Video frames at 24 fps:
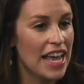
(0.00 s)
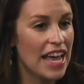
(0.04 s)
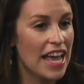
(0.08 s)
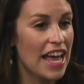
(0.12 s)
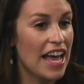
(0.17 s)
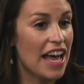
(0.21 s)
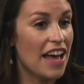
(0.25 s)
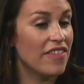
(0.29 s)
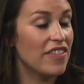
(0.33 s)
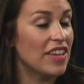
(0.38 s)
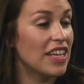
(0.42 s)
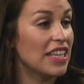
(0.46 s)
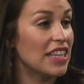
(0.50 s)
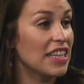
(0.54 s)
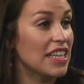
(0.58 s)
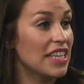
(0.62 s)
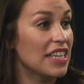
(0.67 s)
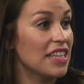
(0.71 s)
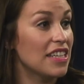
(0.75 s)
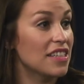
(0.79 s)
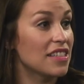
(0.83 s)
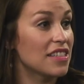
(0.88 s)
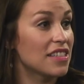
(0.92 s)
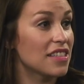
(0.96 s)
having
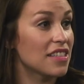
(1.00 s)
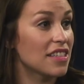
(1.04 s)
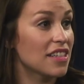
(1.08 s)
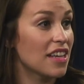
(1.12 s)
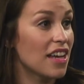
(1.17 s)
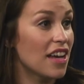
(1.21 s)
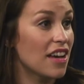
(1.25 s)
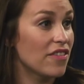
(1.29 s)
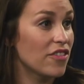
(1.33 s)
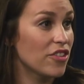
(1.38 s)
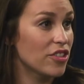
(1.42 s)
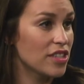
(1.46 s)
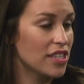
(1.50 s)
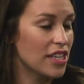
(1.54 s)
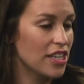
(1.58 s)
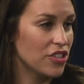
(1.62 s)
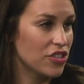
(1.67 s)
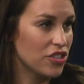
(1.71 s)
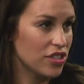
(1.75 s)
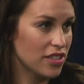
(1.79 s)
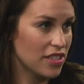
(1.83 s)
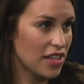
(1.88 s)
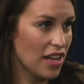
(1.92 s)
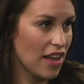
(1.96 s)
these
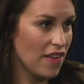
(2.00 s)
conversations,